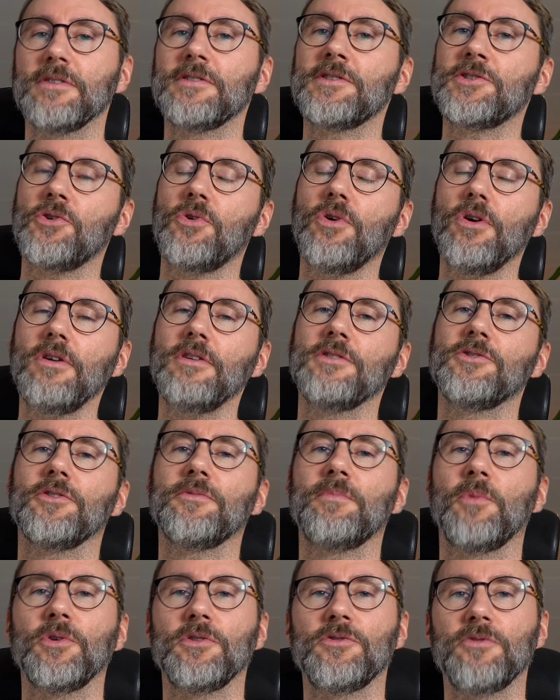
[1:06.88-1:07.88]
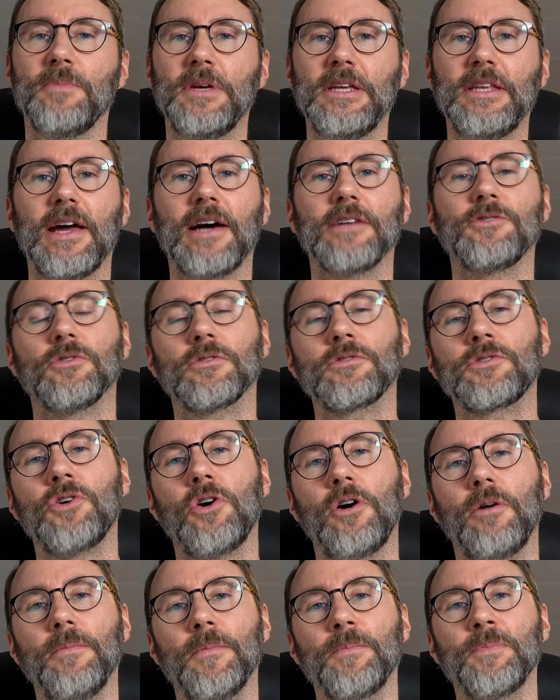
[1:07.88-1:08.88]

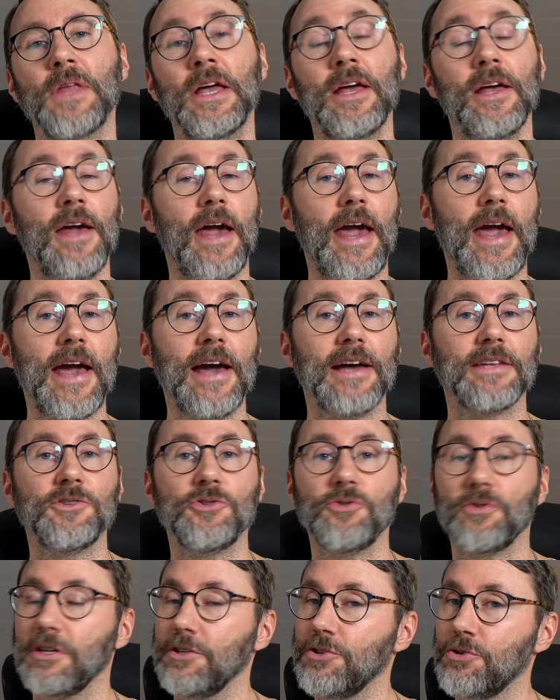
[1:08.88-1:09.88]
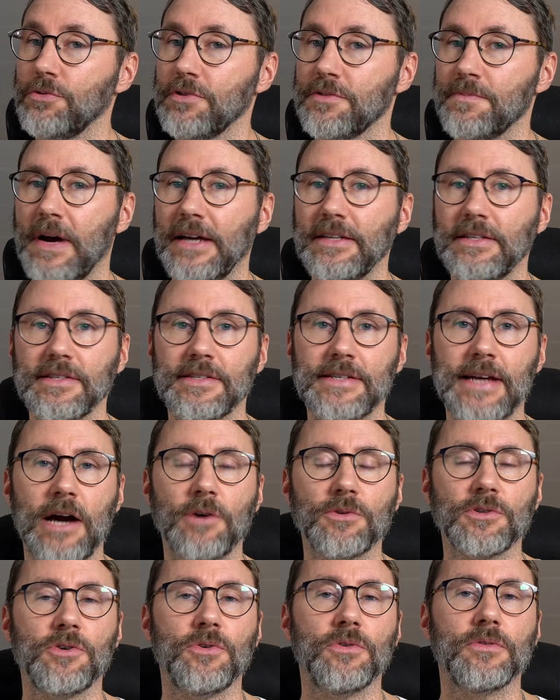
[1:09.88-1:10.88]
store.morningdewmedia.com and you can use my
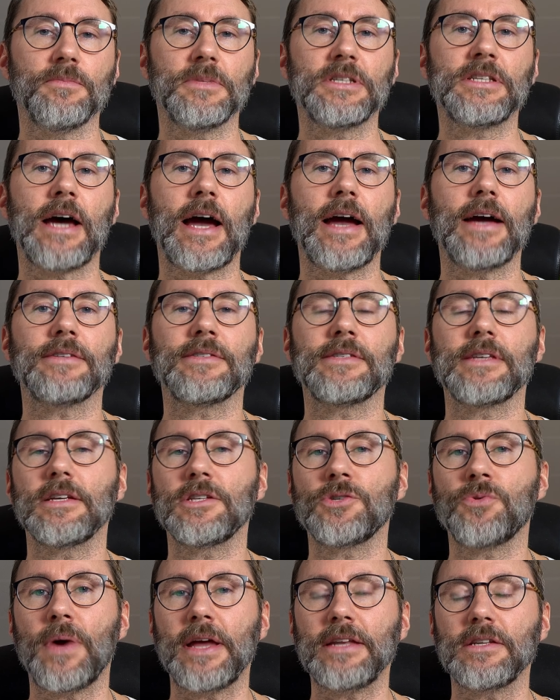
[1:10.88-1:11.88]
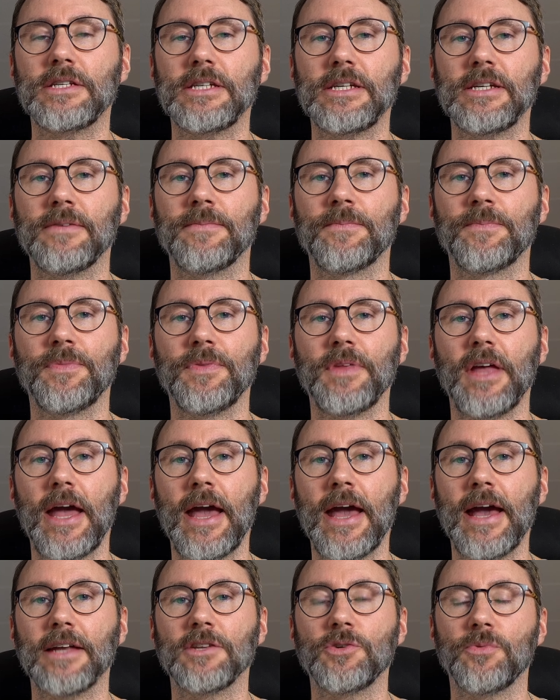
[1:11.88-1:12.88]
discount code Mattias20
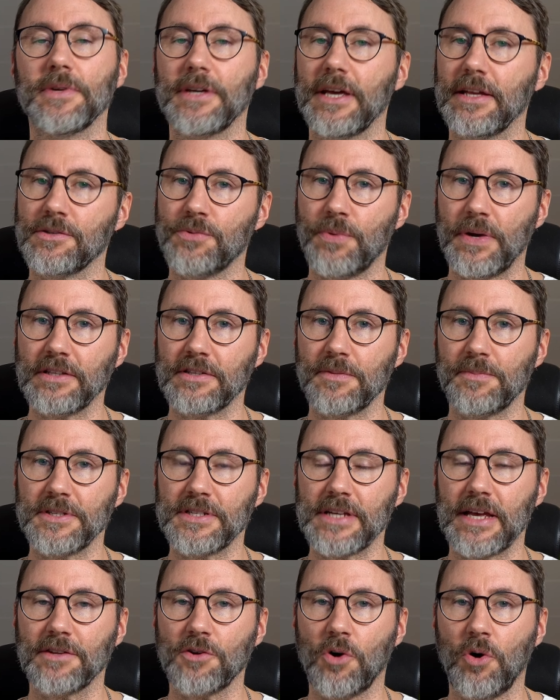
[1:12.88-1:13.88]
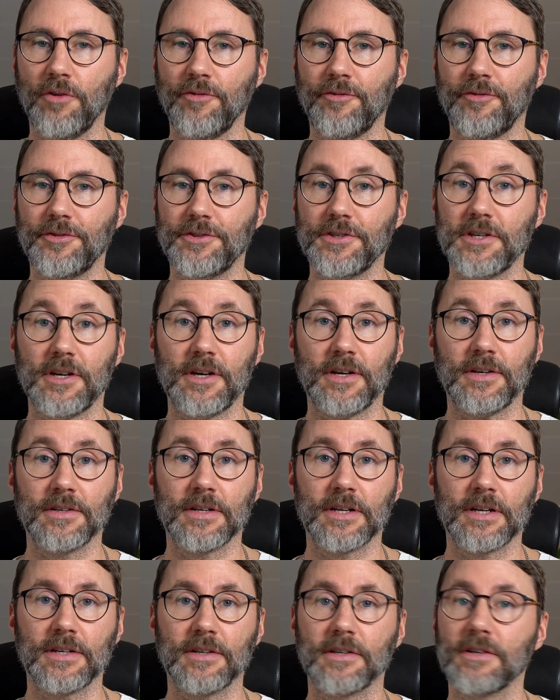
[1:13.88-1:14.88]
and you will get 20% off the
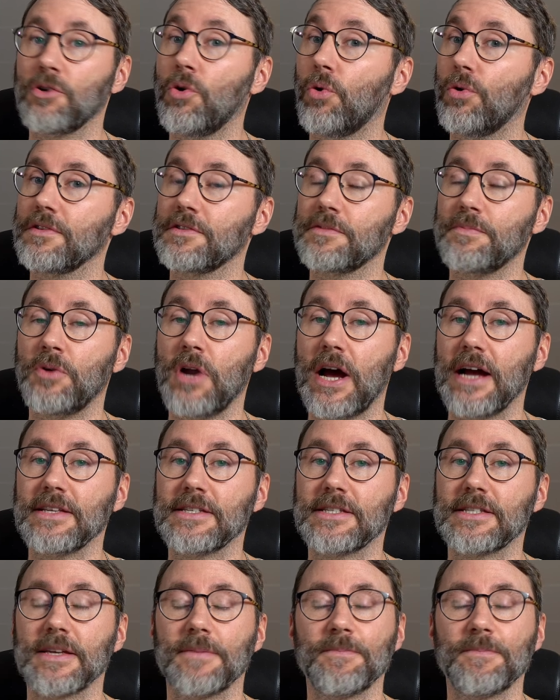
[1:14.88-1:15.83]
course price.